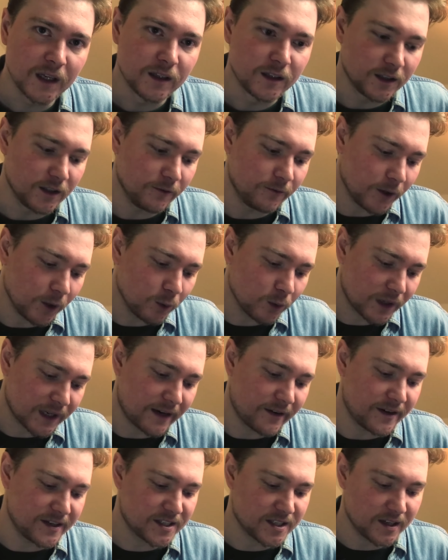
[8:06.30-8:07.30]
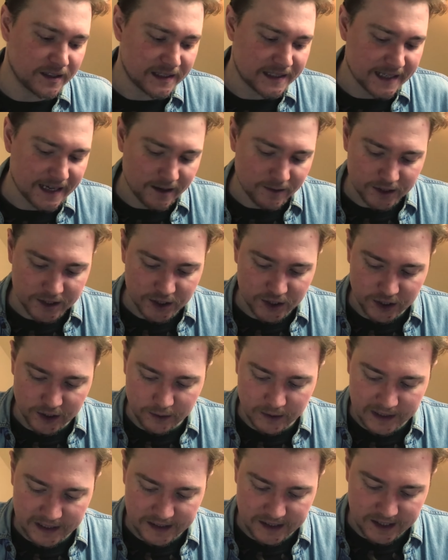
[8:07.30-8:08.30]
The Volt carries on down the shoe
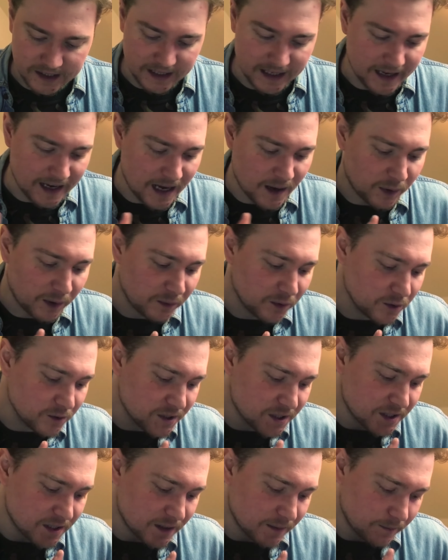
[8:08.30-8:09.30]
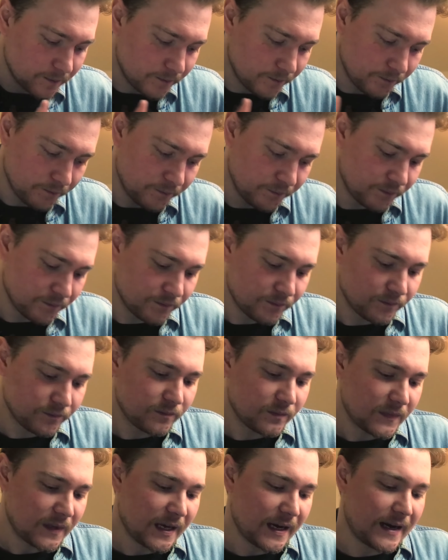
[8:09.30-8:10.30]
into the air bubbles,
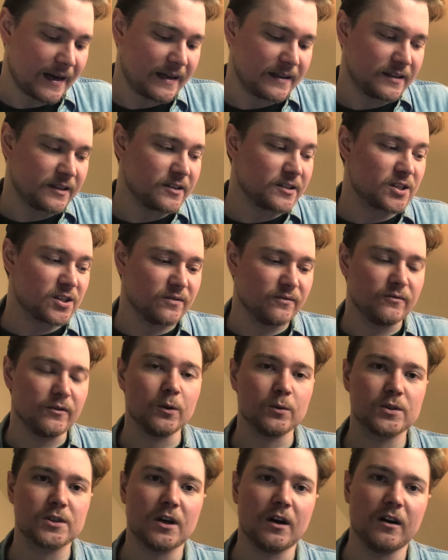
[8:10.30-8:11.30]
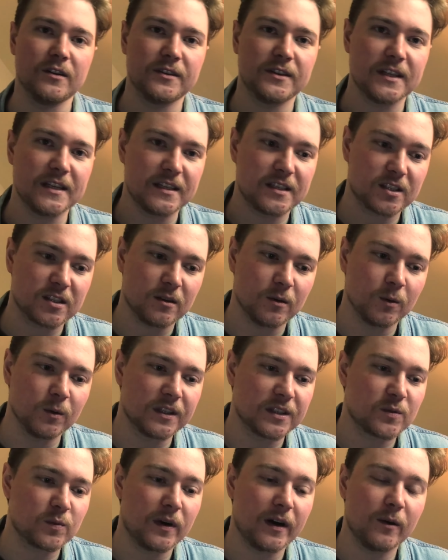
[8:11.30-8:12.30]
and there's some Volt on the sole
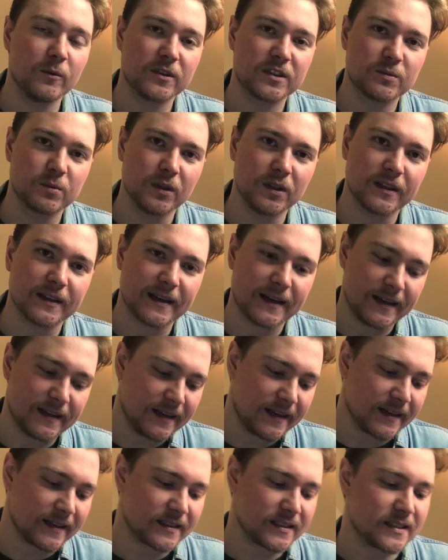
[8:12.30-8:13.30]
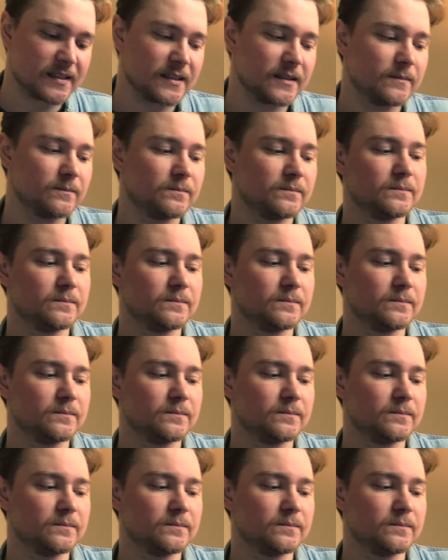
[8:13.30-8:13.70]
as well, which we'll look at next.